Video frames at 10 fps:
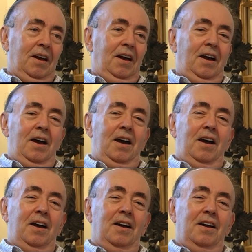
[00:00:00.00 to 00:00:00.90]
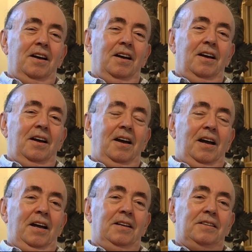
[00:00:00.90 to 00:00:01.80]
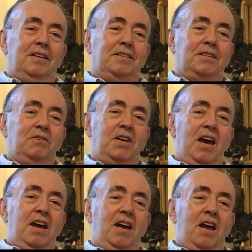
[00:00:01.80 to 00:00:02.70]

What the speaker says: And it's okay